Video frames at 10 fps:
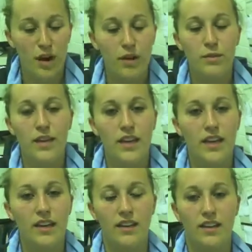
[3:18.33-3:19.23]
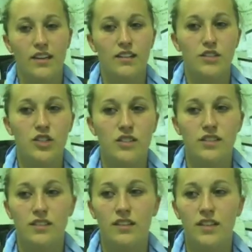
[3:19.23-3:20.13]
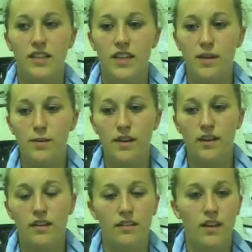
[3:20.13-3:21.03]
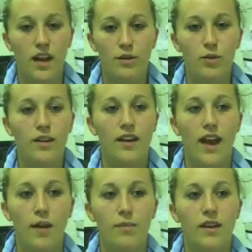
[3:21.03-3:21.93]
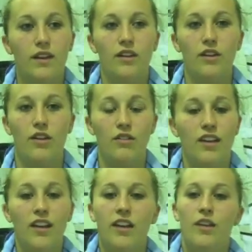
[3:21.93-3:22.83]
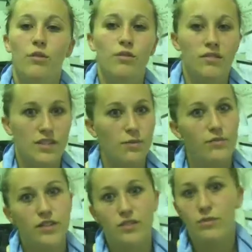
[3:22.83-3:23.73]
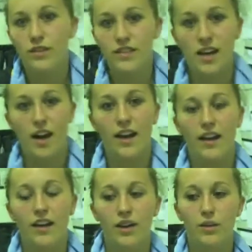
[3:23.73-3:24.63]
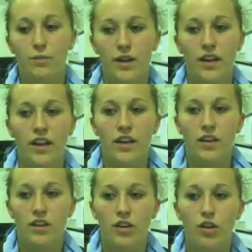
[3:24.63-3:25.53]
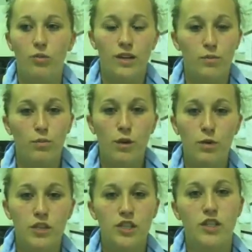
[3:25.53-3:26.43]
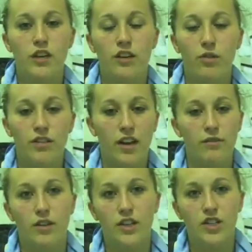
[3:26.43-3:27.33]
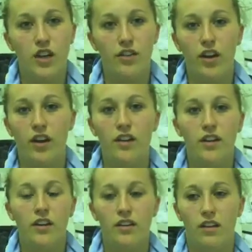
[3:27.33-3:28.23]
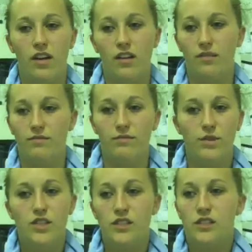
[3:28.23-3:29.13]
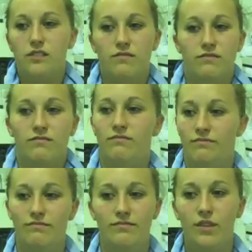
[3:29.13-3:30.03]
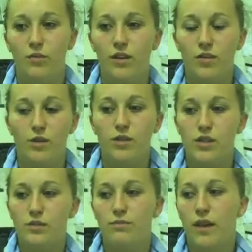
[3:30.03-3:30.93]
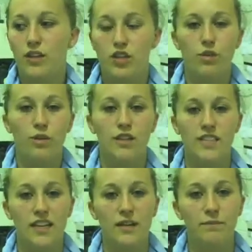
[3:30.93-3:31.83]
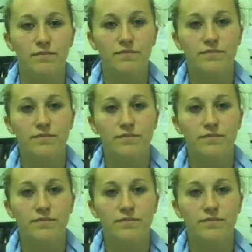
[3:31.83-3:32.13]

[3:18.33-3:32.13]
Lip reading: Probably just keeping everyone happy. Some of us are really tired, but we push each other. We're there for each other. We just make sure we're a team.